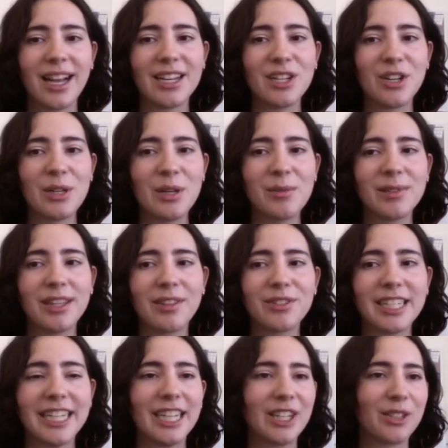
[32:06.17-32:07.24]
I know they would love
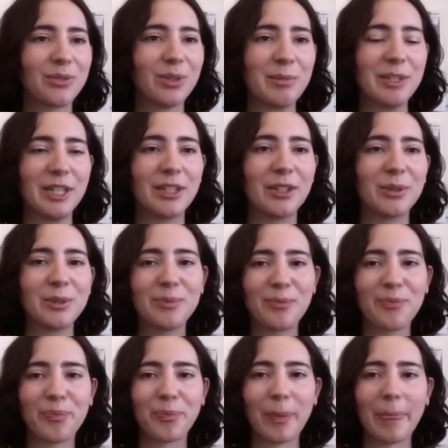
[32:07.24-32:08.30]
to hear from you.
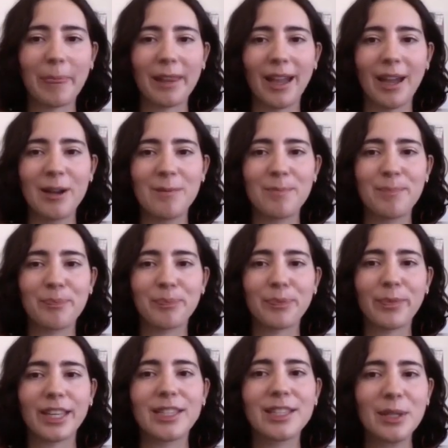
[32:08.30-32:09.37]
And
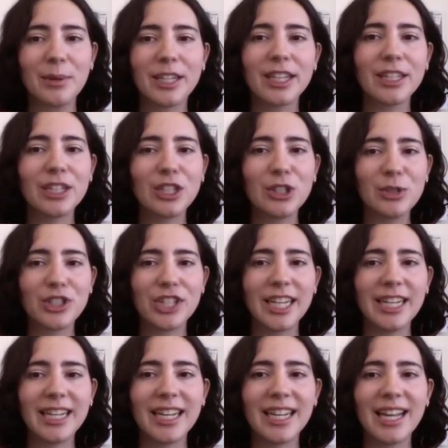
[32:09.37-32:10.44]
so in
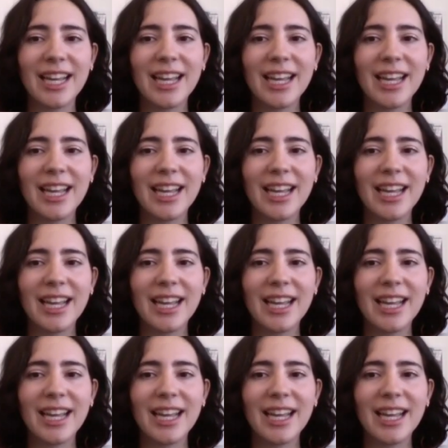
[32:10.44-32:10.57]
conclusion,